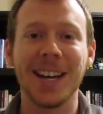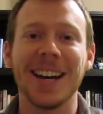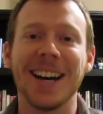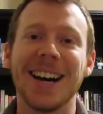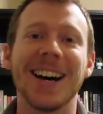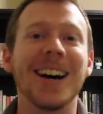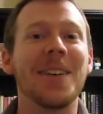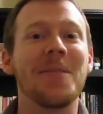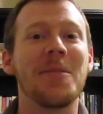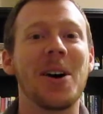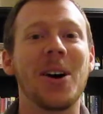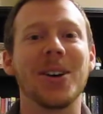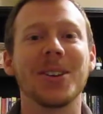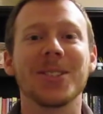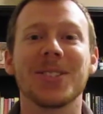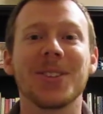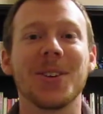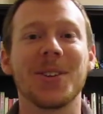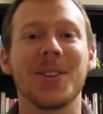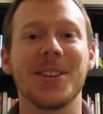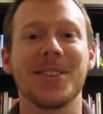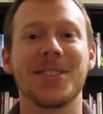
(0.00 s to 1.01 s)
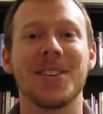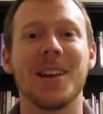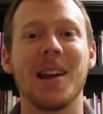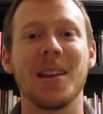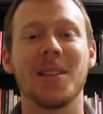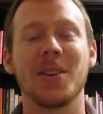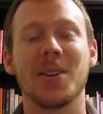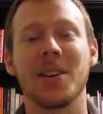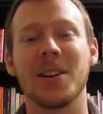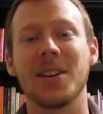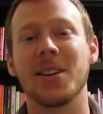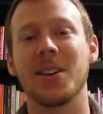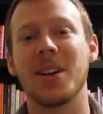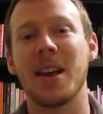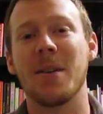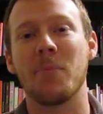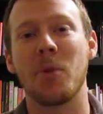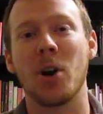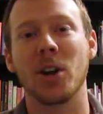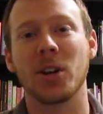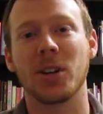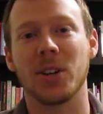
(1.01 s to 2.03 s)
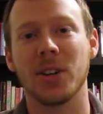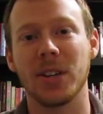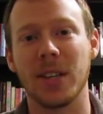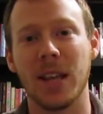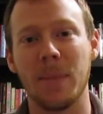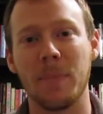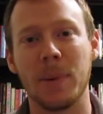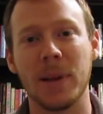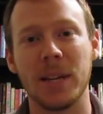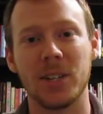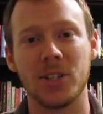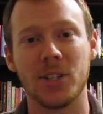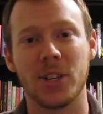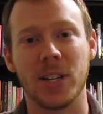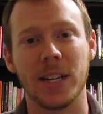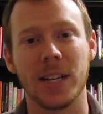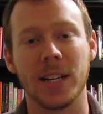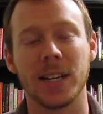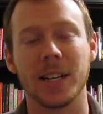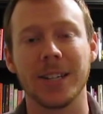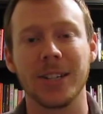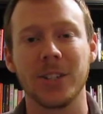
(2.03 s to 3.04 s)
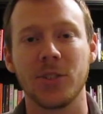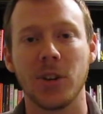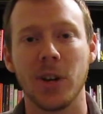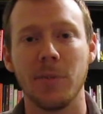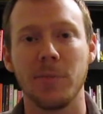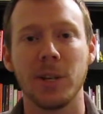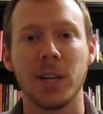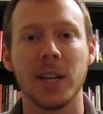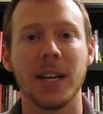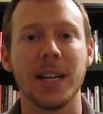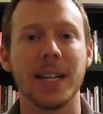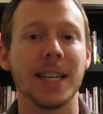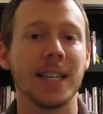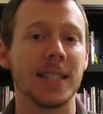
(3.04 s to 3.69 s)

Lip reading: Also, there's another internet marketer that pitched in and contributed.